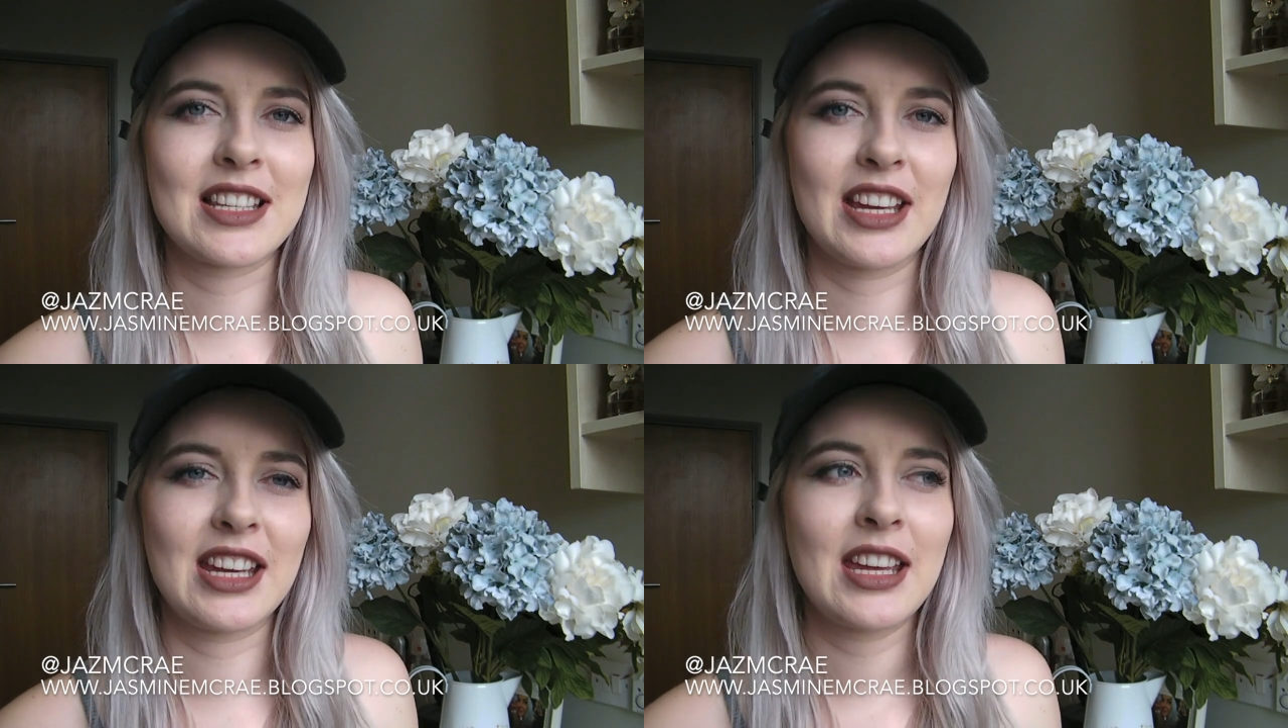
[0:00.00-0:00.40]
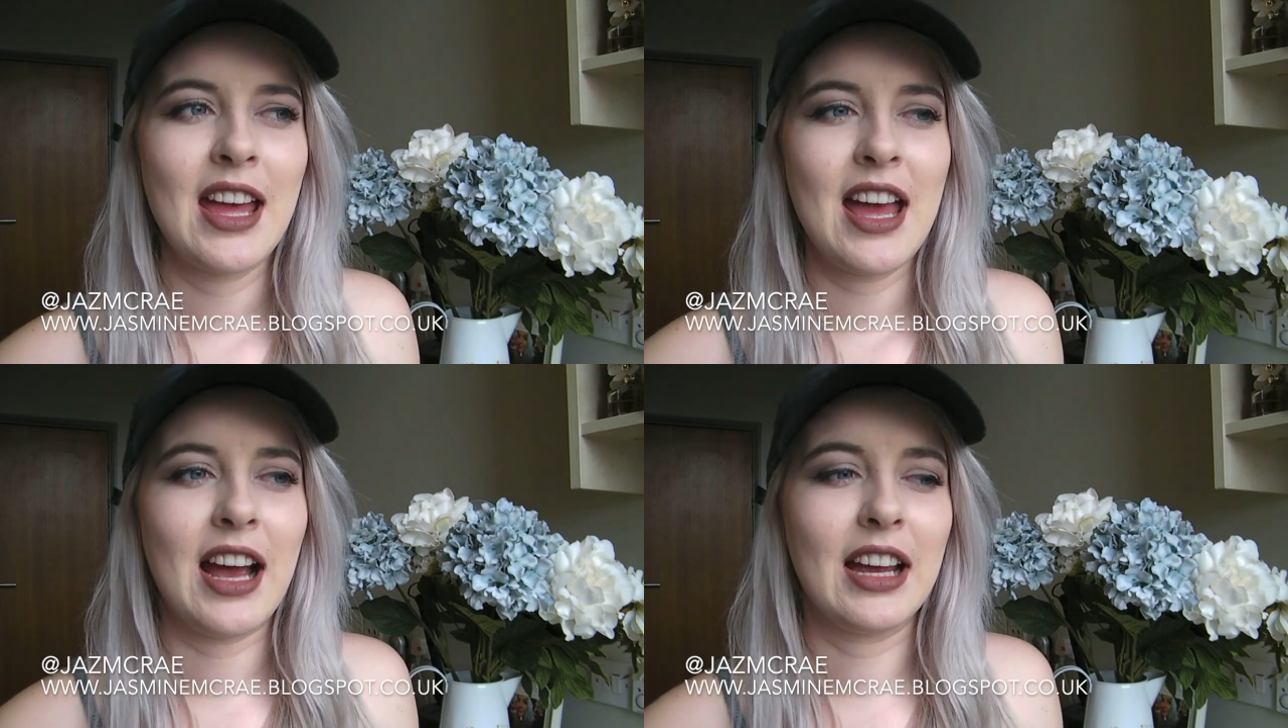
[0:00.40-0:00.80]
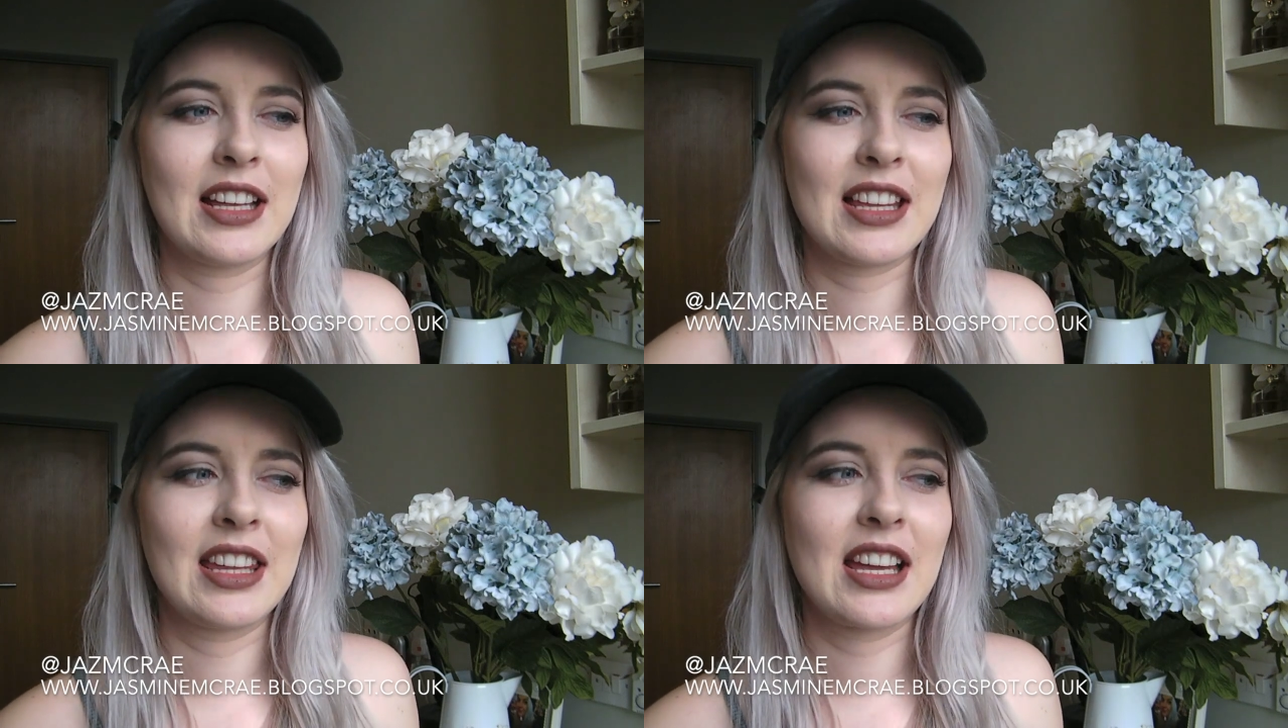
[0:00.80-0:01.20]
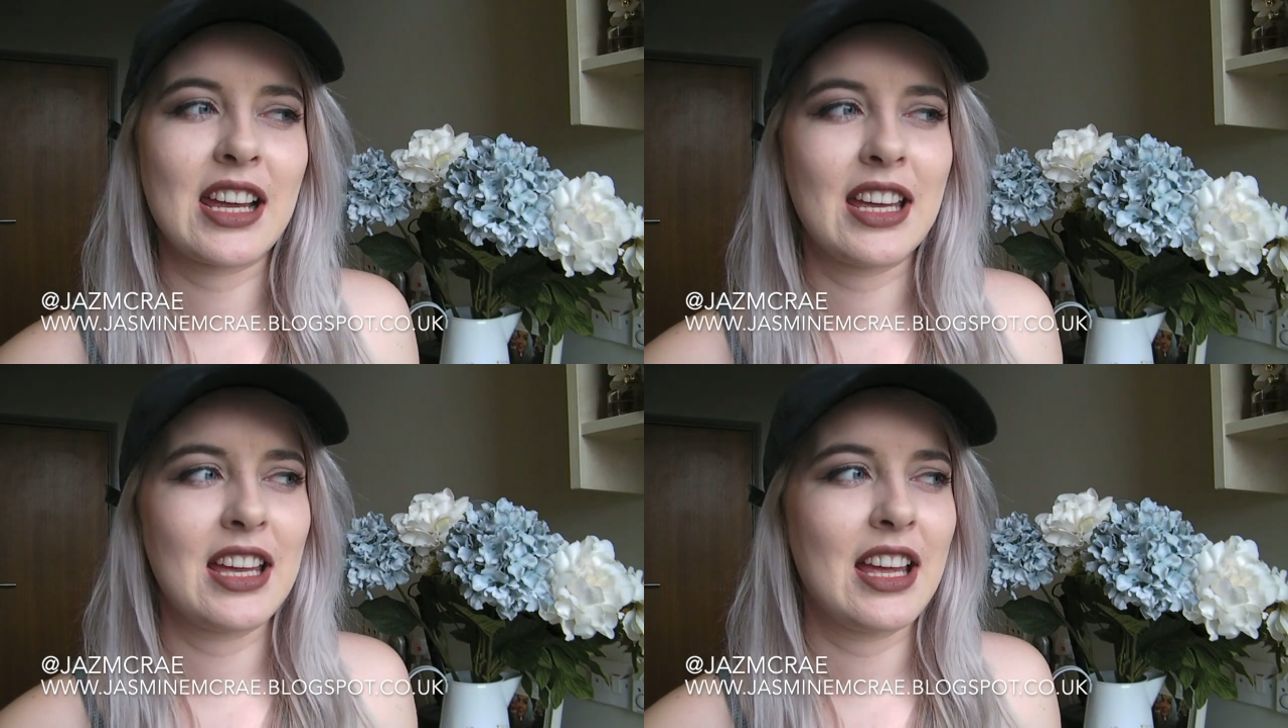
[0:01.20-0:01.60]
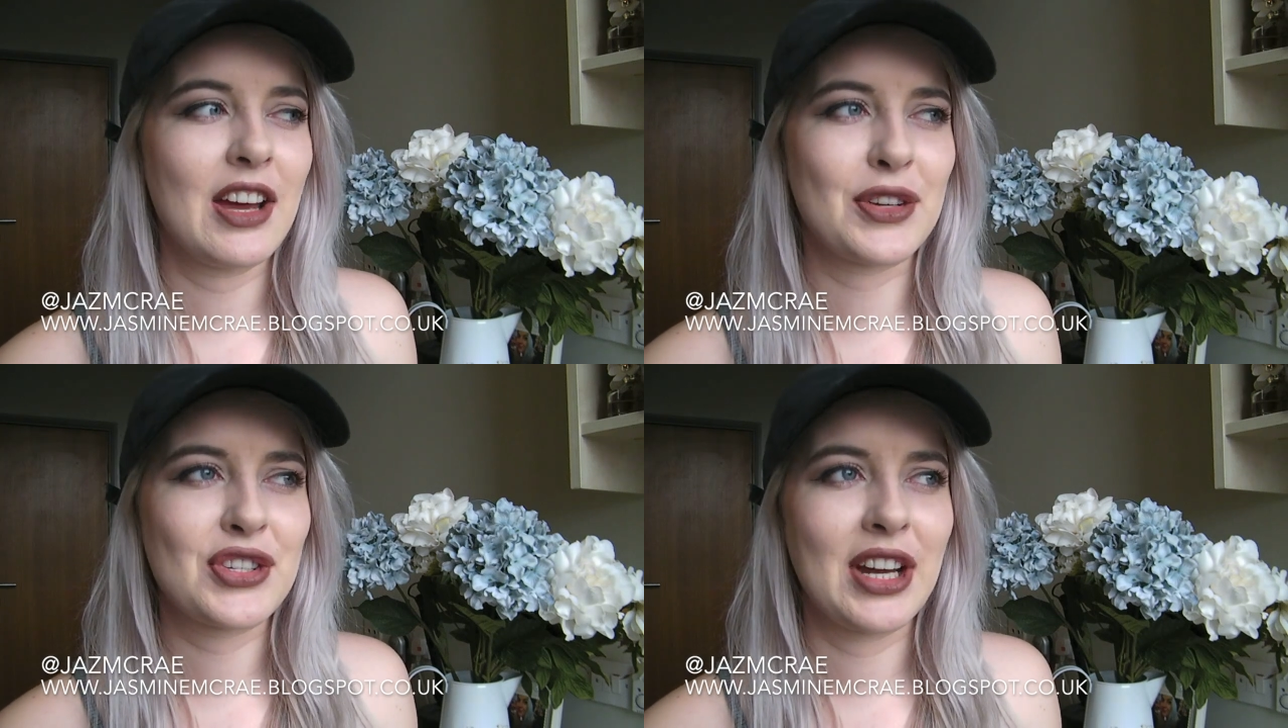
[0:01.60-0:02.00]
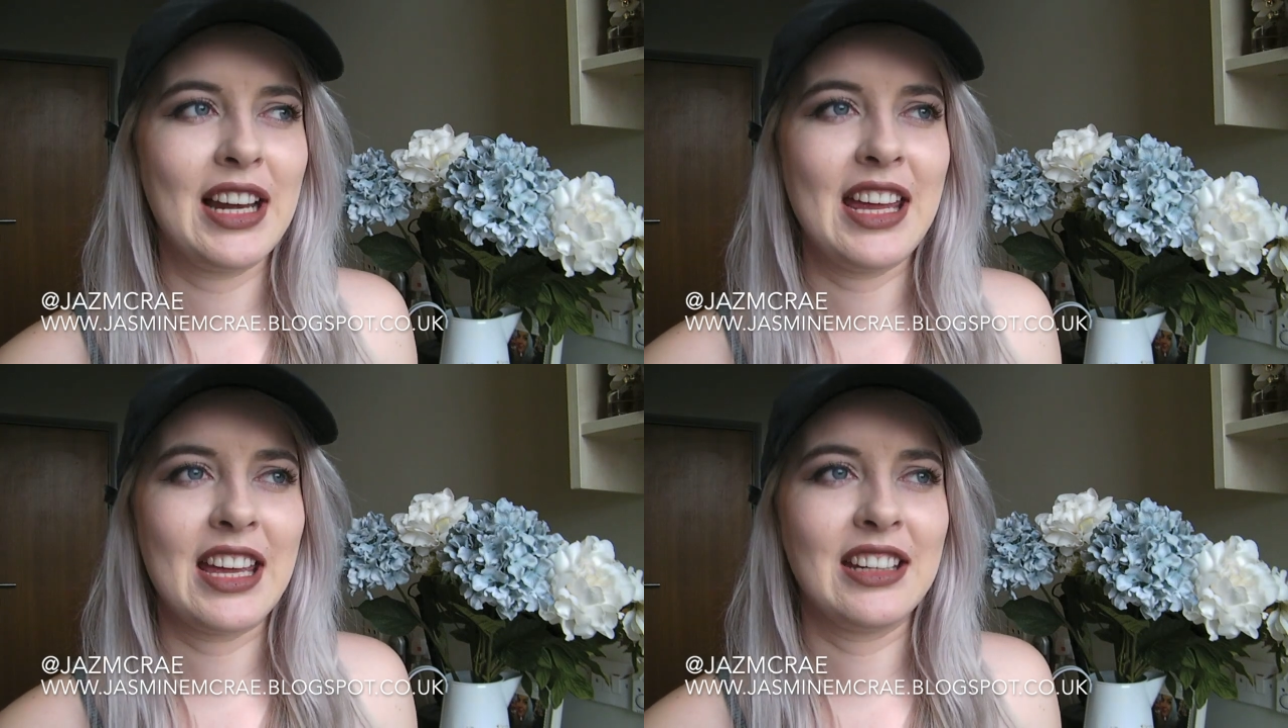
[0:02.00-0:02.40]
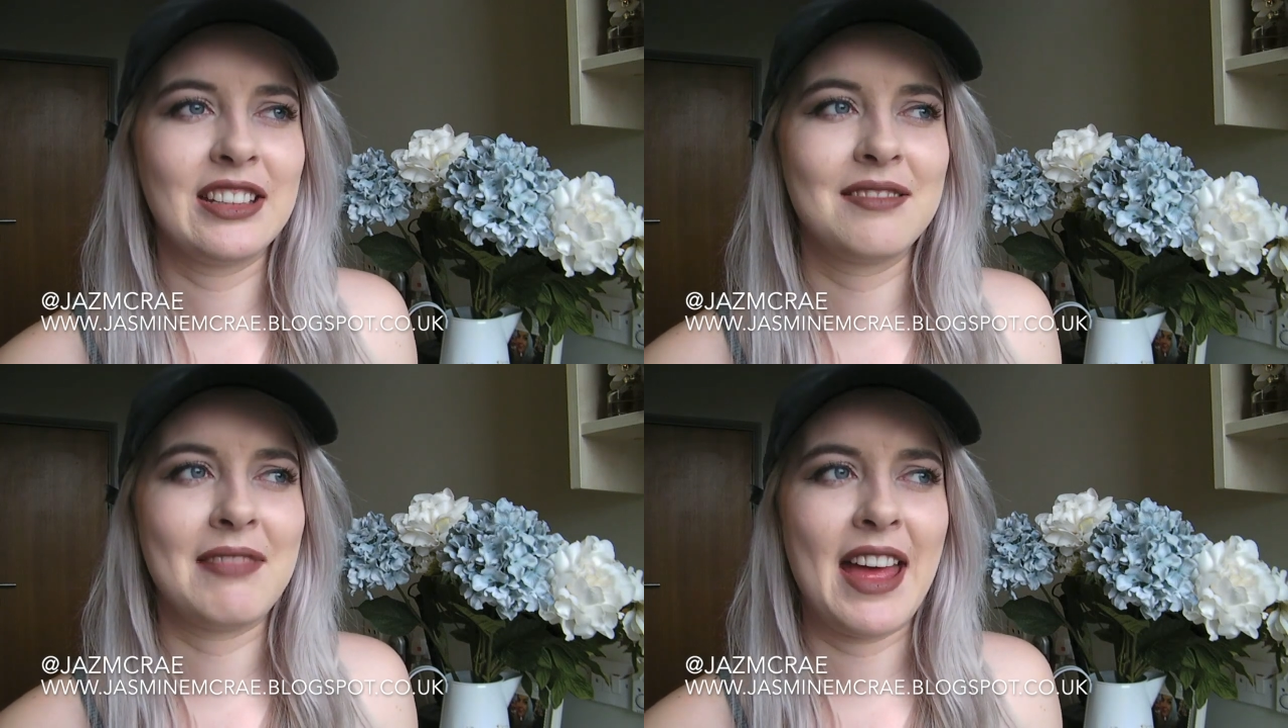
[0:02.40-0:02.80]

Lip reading: Like, I think Australian